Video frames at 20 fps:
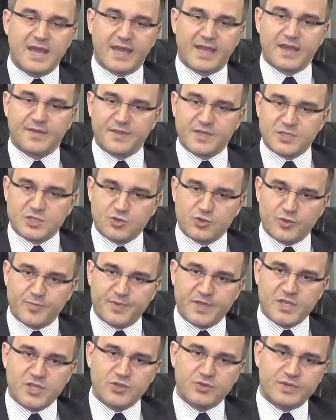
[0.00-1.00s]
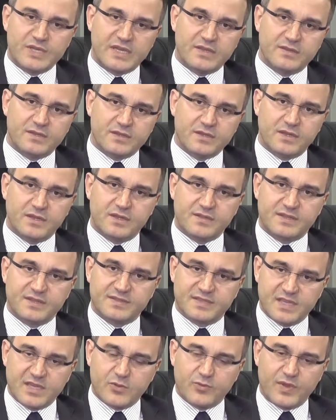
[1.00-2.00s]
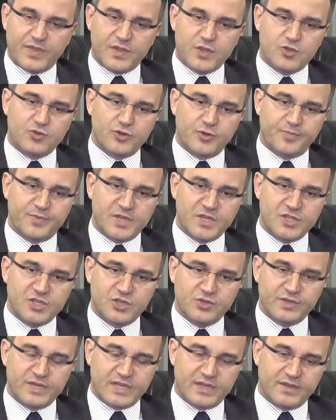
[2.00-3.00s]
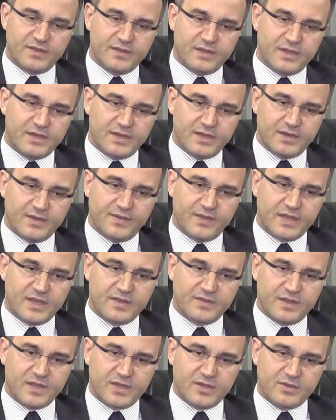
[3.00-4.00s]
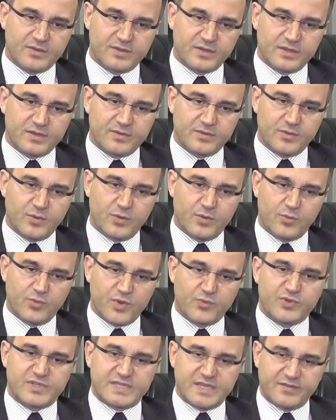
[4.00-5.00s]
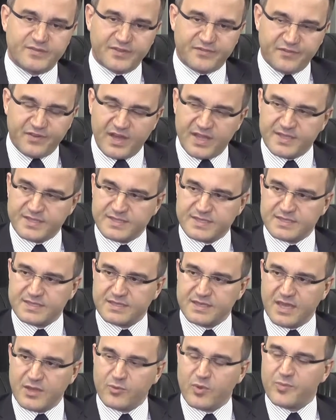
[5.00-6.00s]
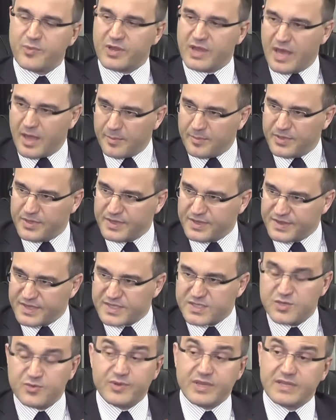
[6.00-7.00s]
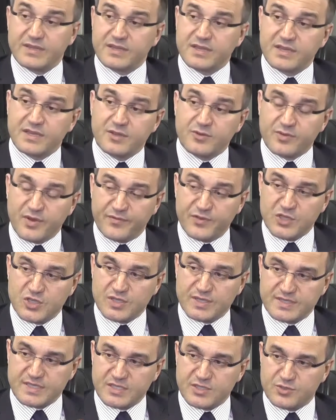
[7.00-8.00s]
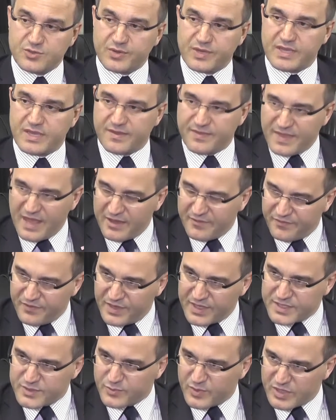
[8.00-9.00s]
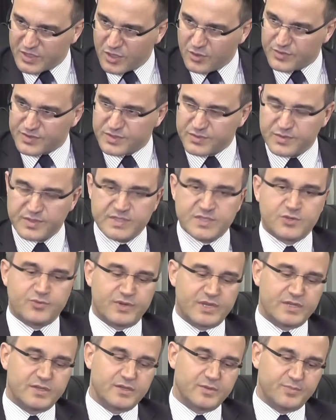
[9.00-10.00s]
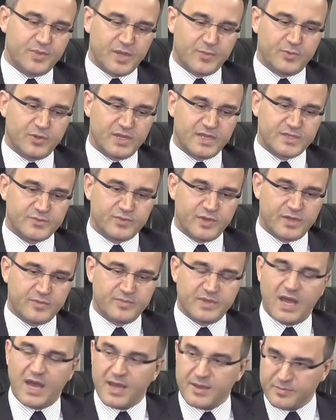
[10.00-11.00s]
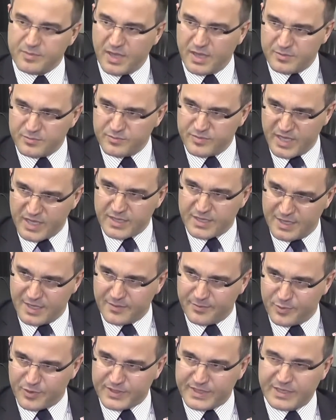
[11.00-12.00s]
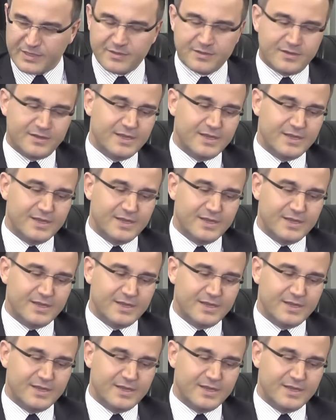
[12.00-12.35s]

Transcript: Again, this European Union, the deal with the European Union, we receive the funds and we will help the Syrian refugees in Turkey. That funds will go to Syrian people as well. I'm making a particular